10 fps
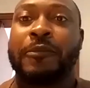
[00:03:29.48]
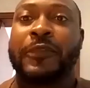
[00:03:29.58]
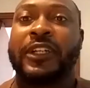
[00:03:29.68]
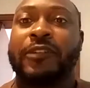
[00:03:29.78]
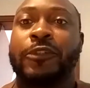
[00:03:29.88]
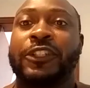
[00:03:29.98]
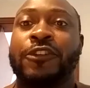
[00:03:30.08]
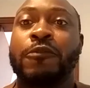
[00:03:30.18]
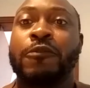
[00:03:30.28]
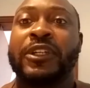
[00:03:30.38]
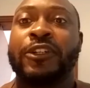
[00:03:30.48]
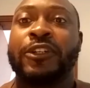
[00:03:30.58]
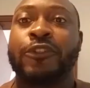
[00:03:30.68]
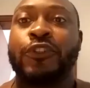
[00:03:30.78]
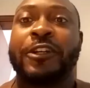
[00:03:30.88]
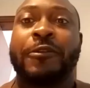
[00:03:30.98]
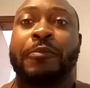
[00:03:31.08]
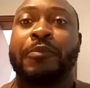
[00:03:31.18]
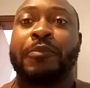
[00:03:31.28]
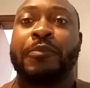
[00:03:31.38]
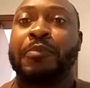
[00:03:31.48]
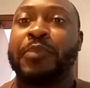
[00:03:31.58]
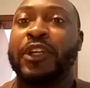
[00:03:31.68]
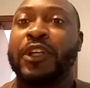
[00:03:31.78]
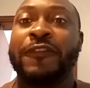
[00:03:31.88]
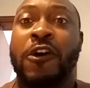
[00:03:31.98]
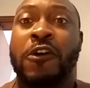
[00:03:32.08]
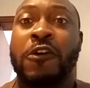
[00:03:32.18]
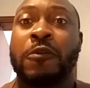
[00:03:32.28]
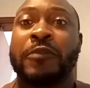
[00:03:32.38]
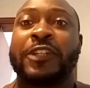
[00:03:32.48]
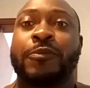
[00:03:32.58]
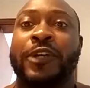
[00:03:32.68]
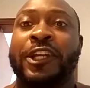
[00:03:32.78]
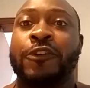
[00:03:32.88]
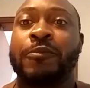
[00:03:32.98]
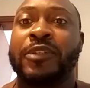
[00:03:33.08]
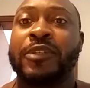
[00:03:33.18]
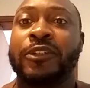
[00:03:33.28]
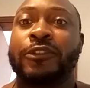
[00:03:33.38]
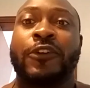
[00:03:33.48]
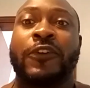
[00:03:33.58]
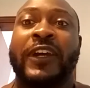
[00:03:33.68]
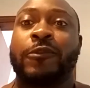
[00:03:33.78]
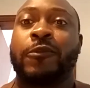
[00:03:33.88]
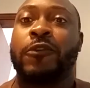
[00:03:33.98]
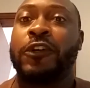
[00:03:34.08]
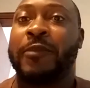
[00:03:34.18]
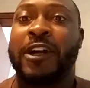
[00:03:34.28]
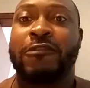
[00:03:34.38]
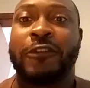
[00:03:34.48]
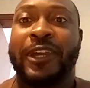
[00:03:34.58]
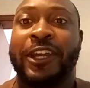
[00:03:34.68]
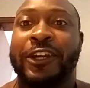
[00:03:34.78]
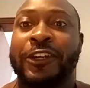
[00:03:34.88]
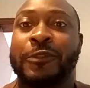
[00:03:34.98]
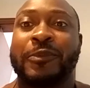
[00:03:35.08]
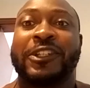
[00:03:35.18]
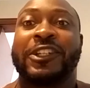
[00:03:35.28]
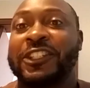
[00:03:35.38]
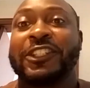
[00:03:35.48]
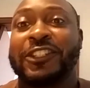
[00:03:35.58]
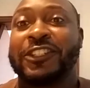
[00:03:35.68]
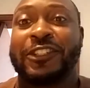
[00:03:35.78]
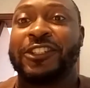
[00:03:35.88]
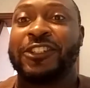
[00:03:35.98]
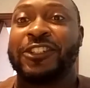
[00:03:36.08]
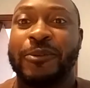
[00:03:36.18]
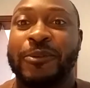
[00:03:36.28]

With the new builds, you get a beautiful home that's brand new built. You don't have to worry about repairs because it's new.